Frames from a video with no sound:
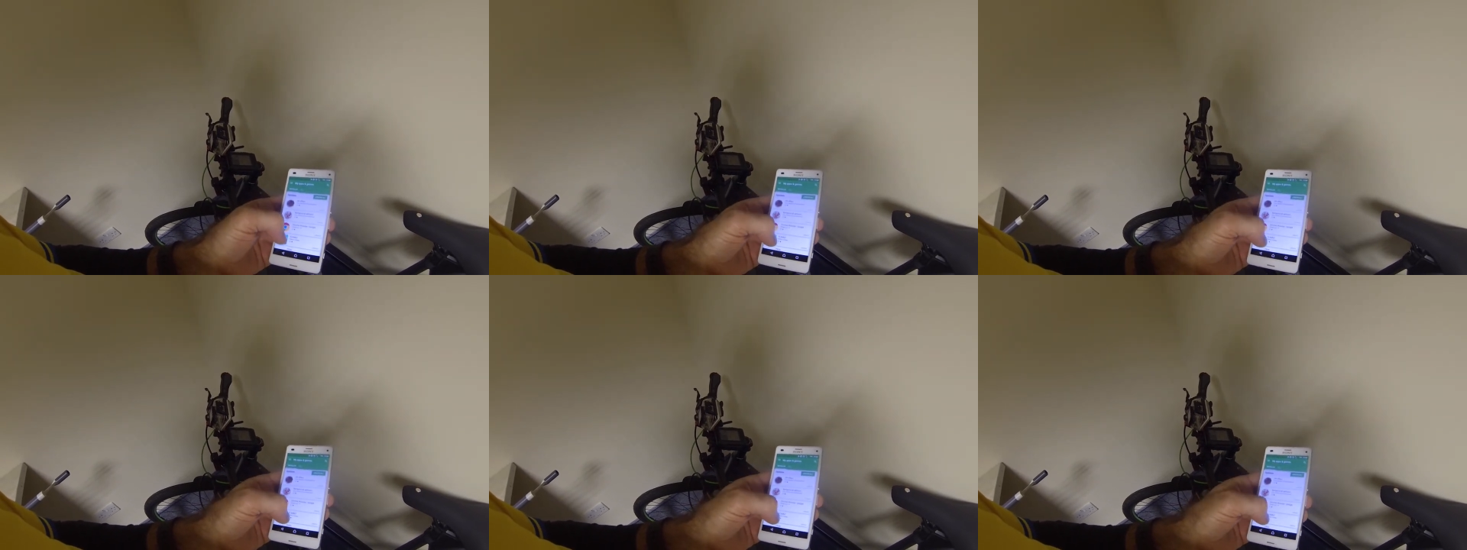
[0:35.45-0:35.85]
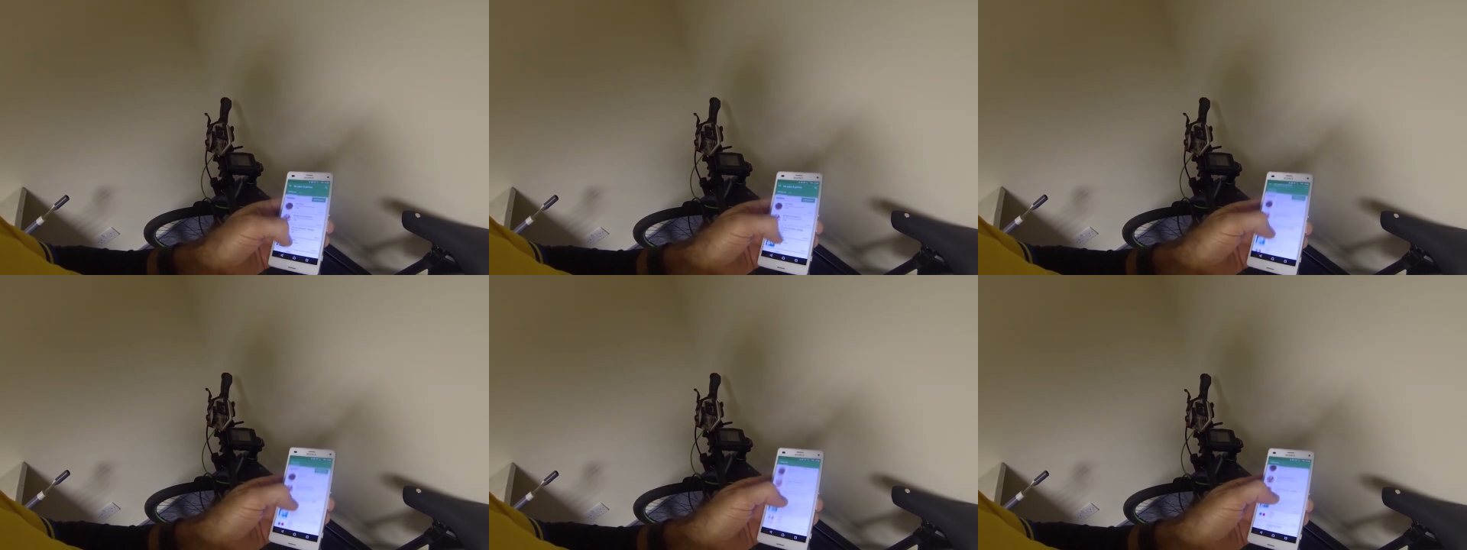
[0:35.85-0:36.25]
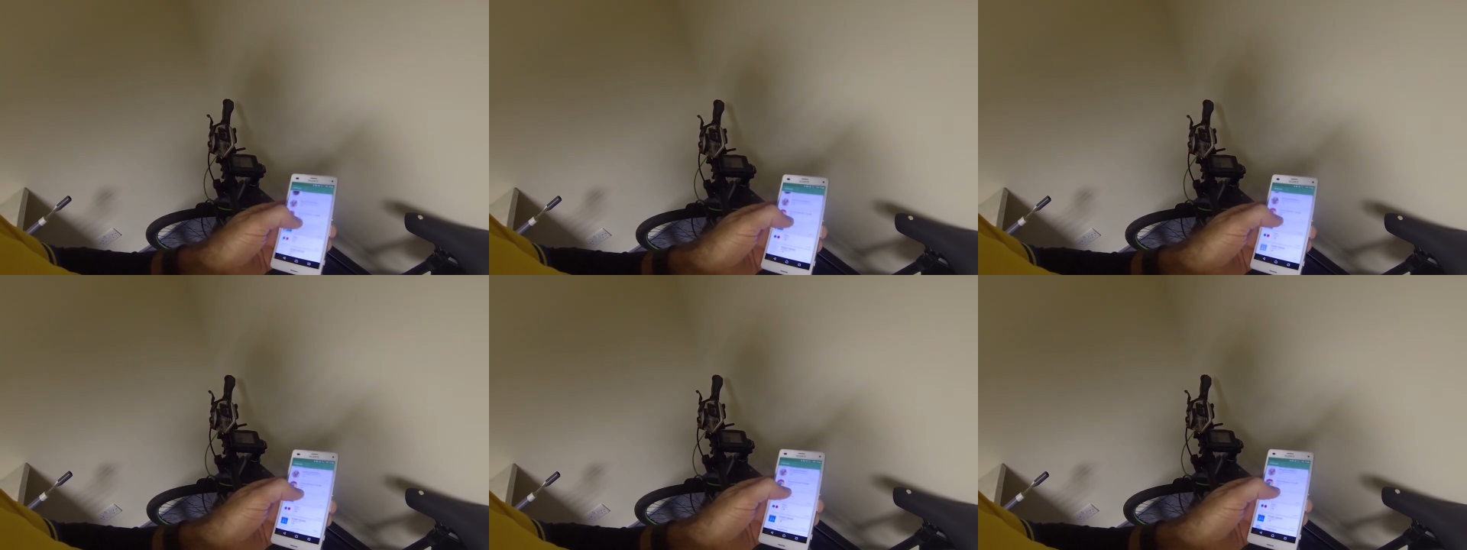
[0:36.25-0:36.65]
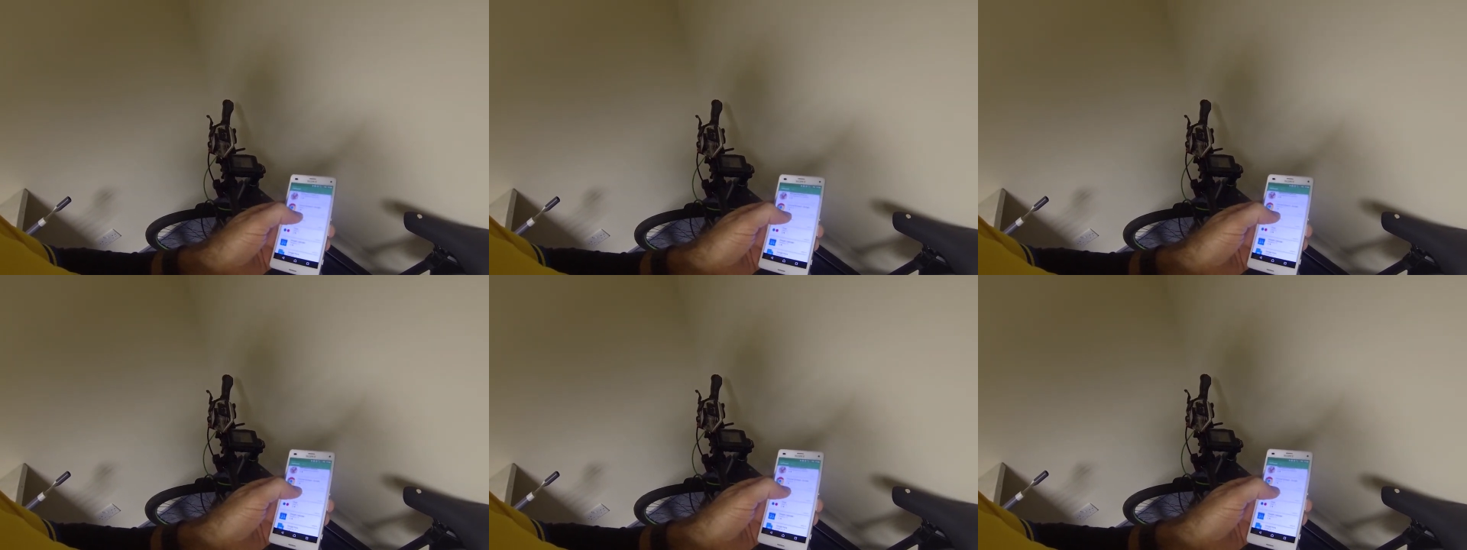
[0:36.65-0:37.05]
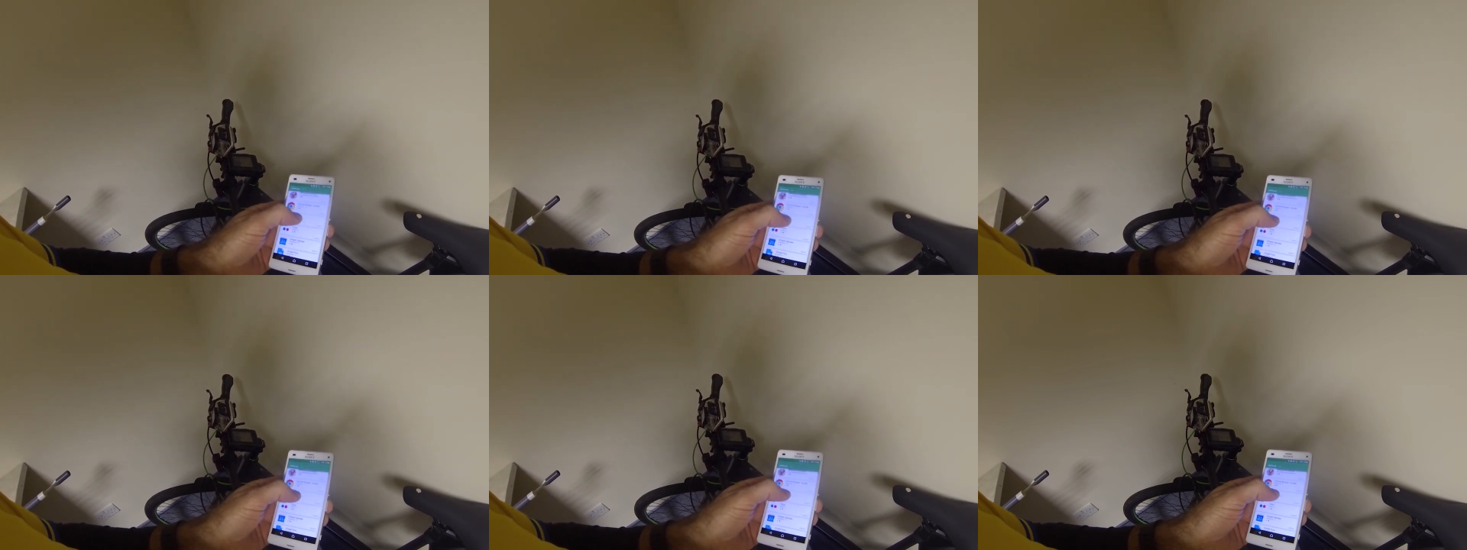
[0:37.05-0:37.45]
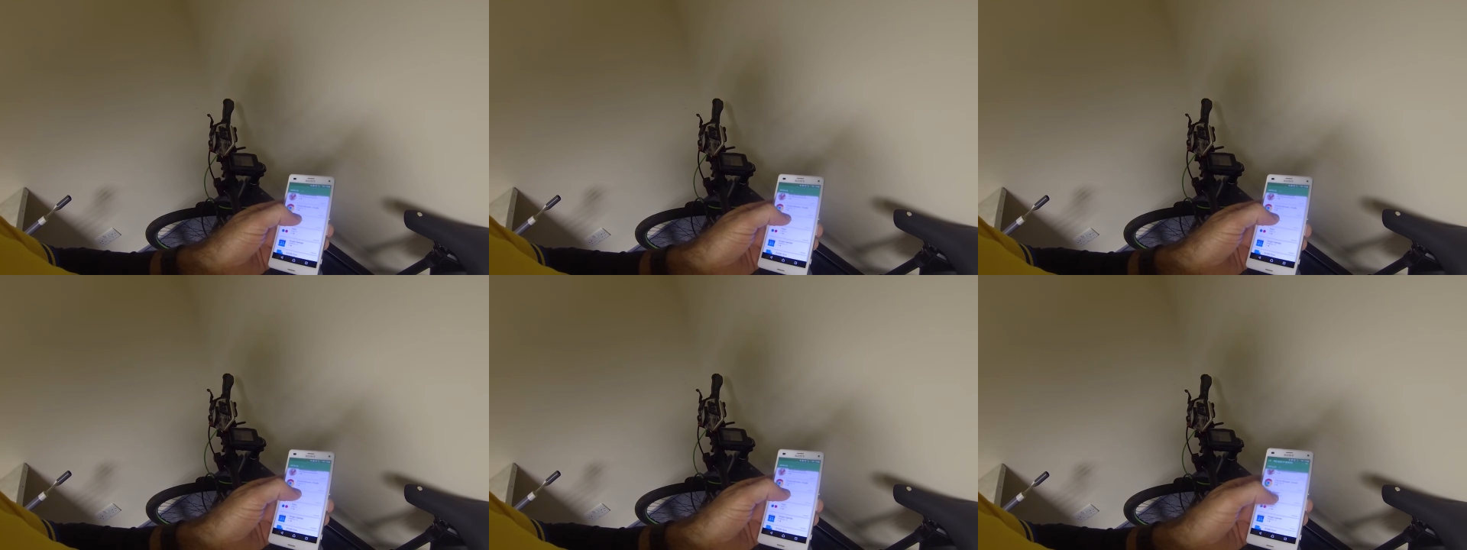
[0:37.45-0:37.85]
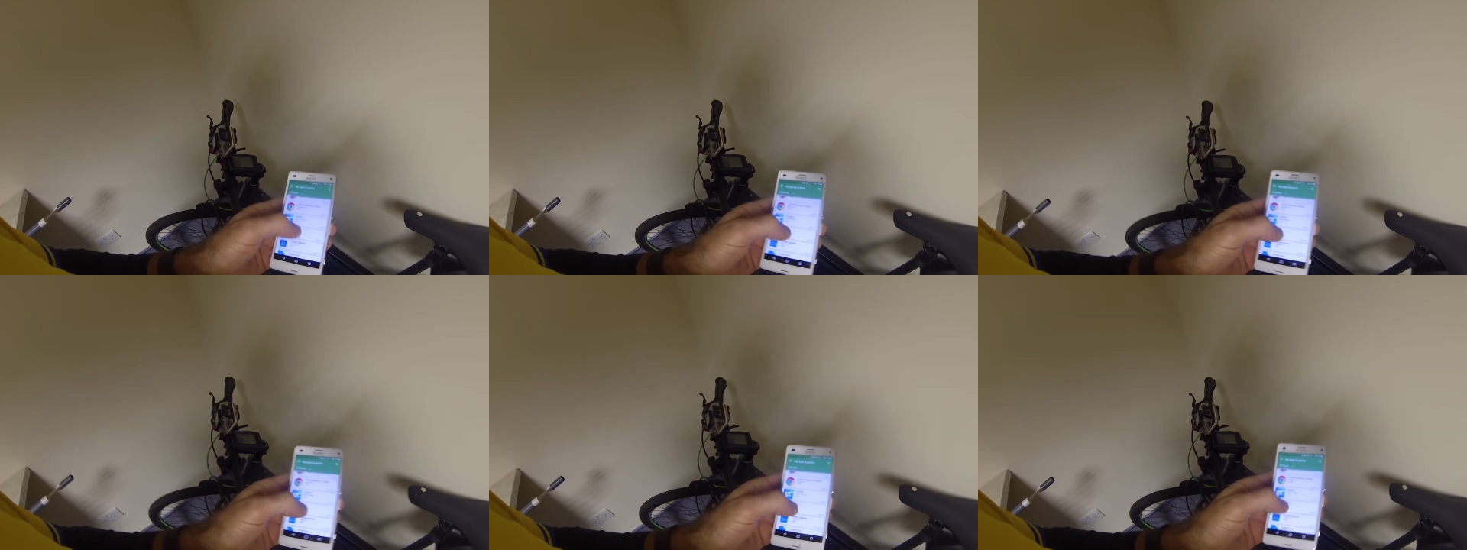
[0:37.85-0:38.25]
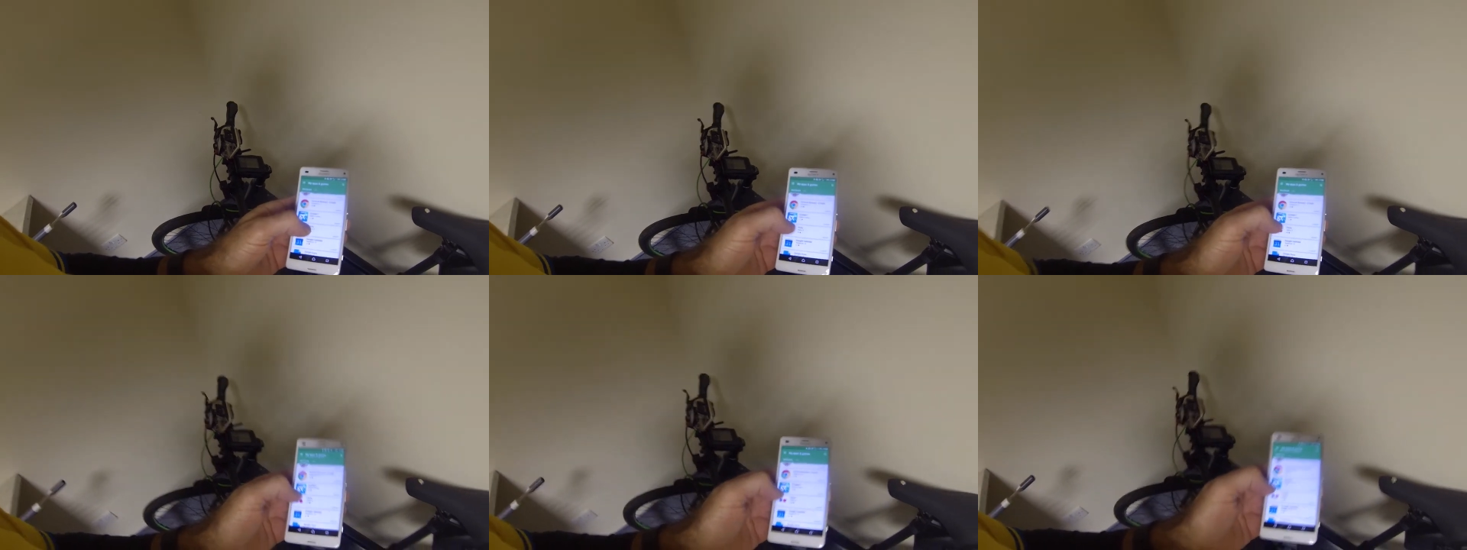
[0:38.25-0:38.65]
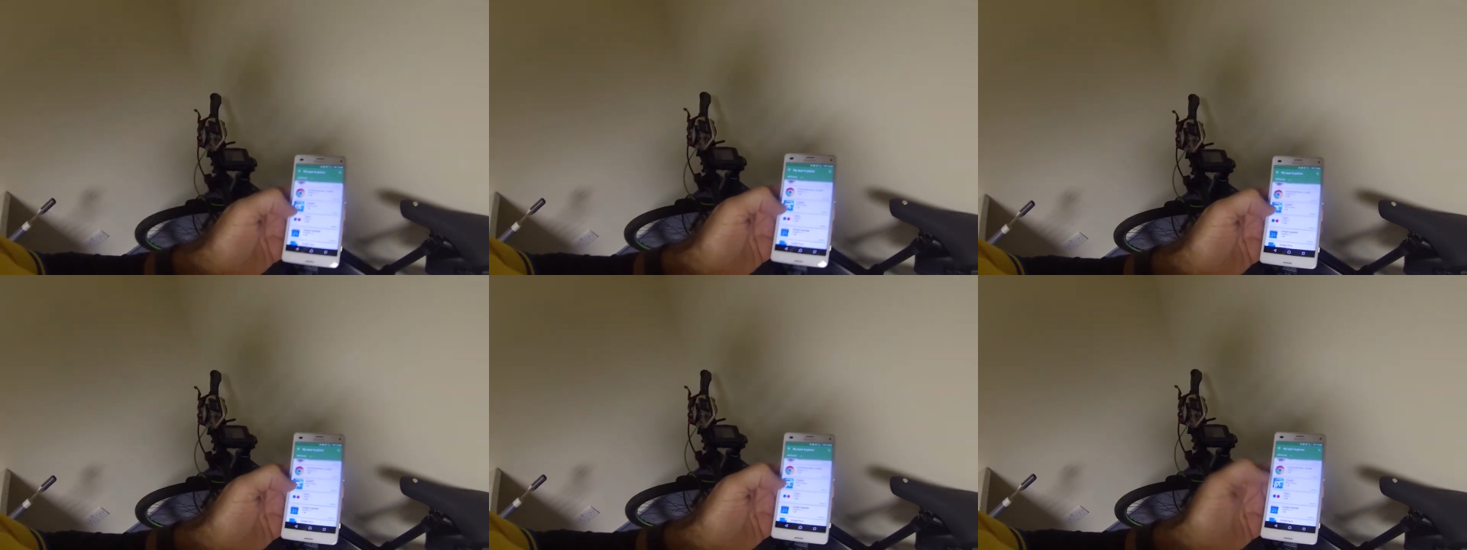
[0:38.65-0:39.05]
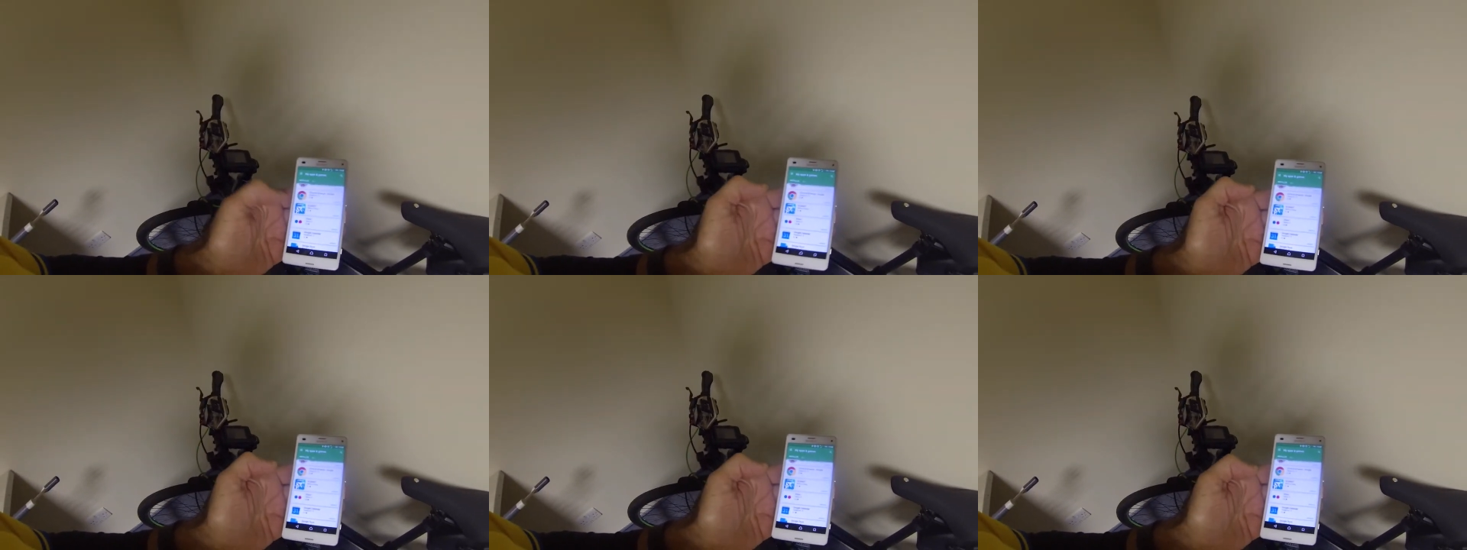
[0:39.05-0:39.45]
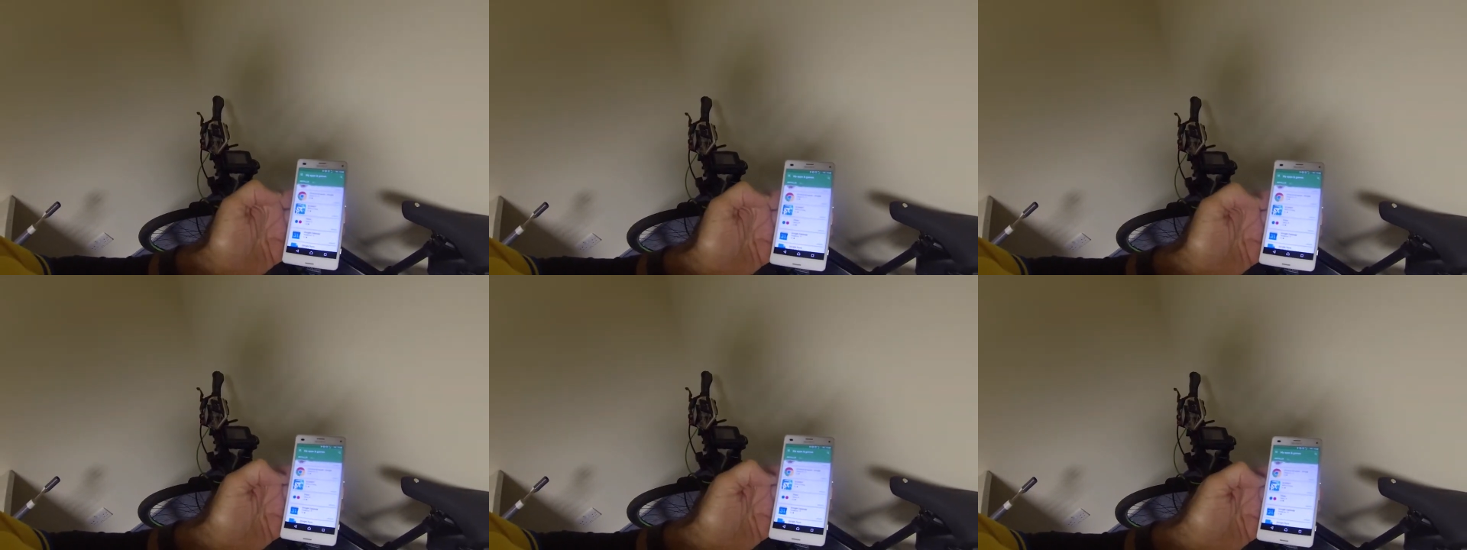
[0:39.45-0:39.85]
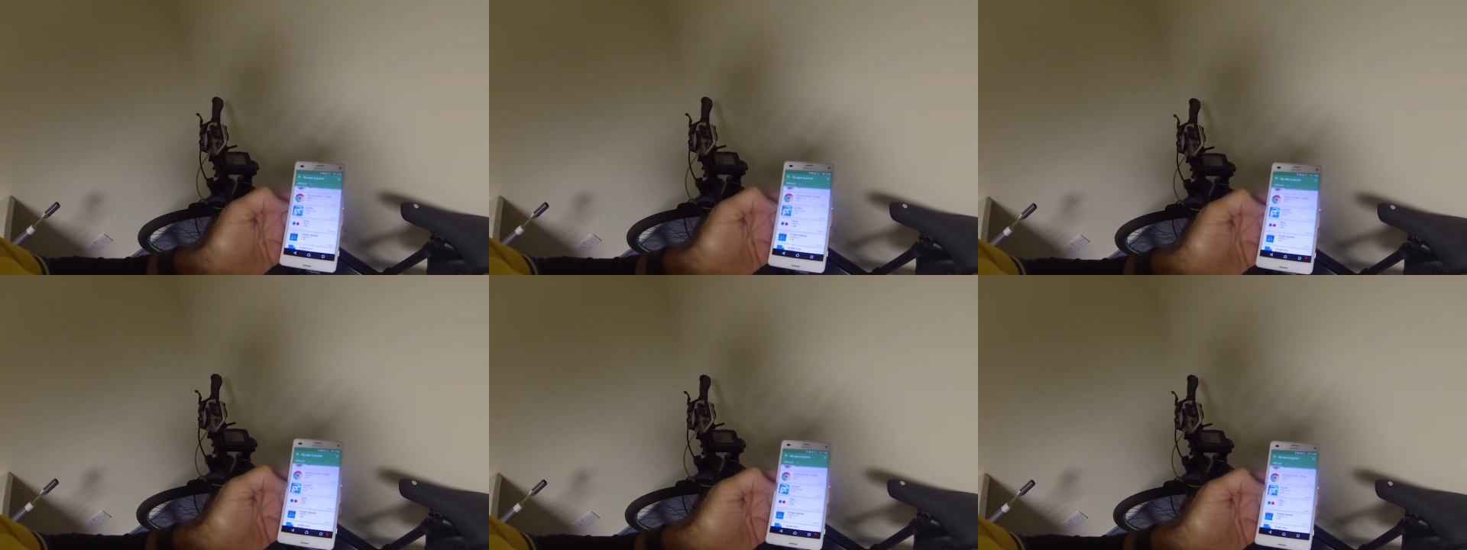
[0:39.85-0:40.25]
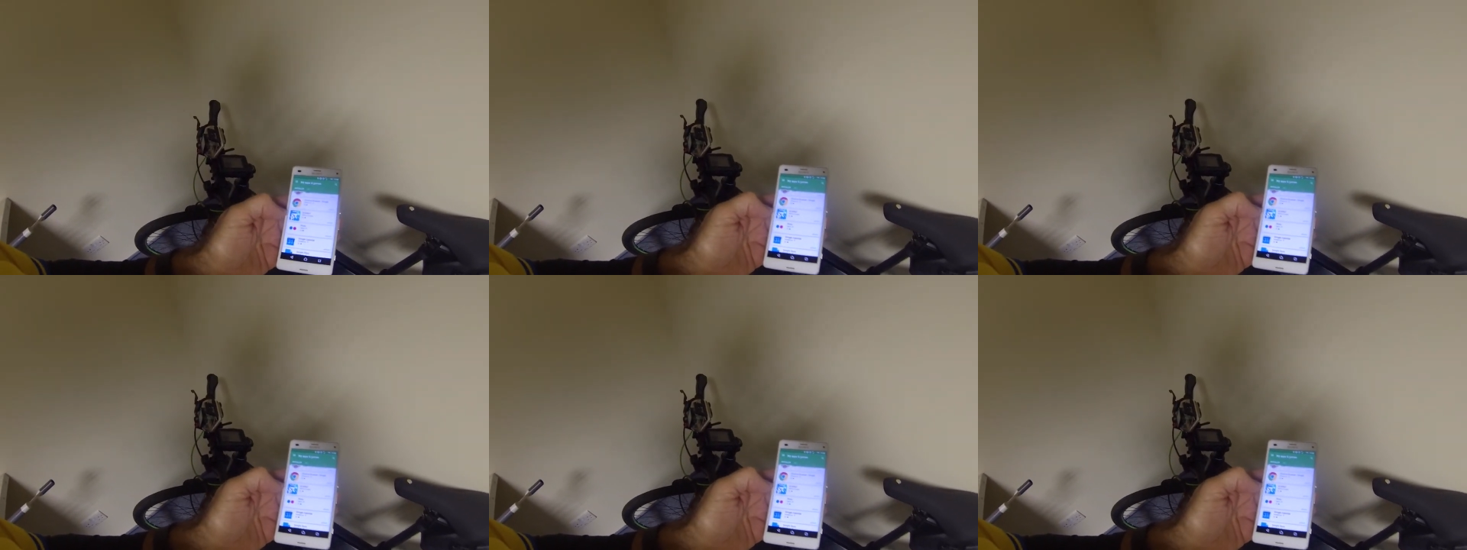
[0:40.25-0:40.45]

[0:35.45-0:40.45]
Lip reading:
No face is visible, so there are no lips to read.